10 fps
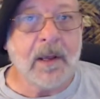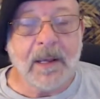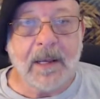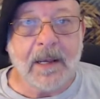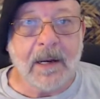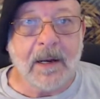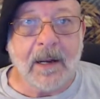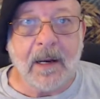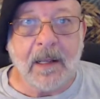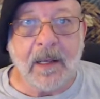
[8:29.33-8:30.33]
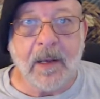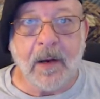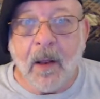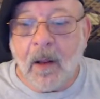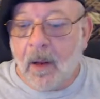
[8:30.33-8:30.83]
And
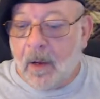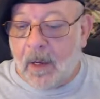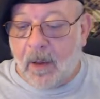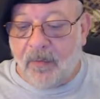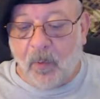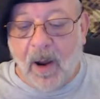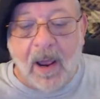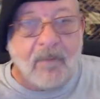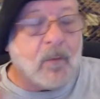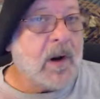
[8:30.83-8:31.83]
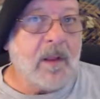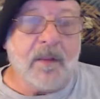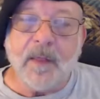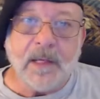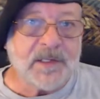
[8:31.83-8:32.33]
again, Thrive, one of
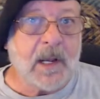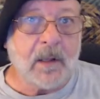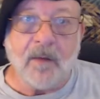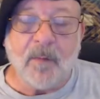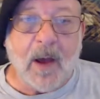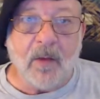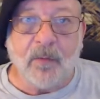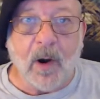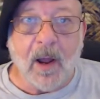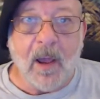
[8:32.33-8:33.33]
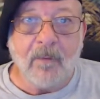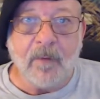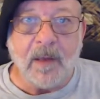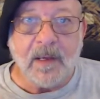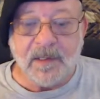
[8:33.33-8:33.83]
the things I love about Thrive
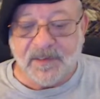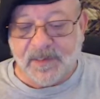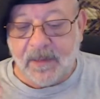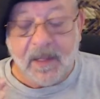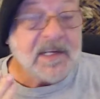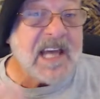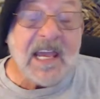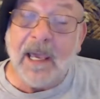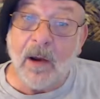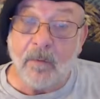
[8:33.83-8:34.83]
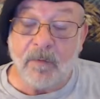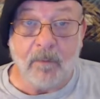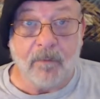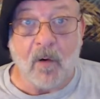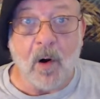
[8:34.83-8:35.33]
is that they take care of
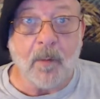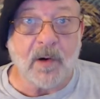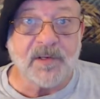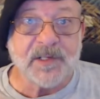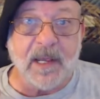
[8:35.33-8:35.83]
their farmers.